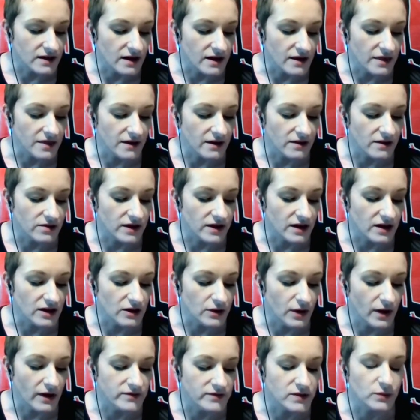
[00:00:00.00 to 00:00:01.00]
I think that
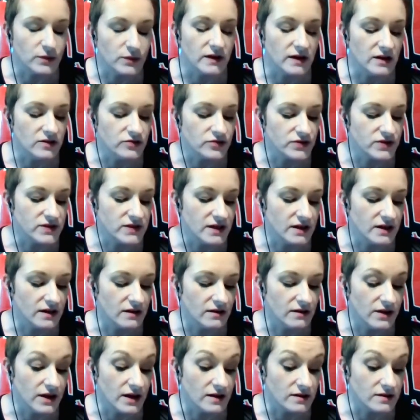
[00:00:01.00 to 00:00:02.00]
you have some really interesting
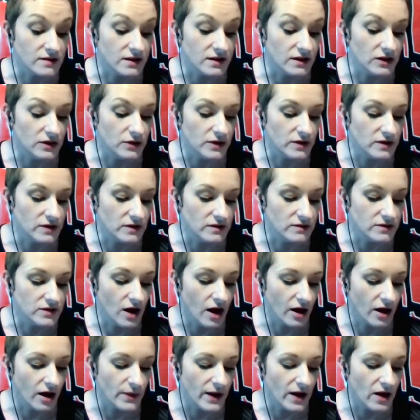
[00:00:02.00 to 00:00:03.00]
things that you can
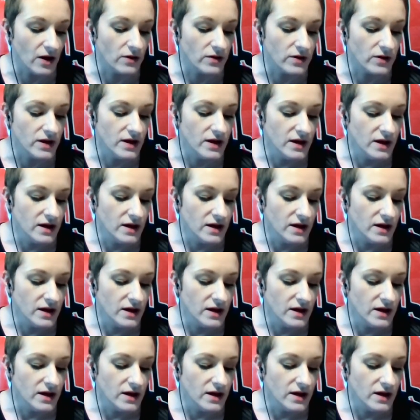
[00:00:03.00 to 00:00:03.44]
talk about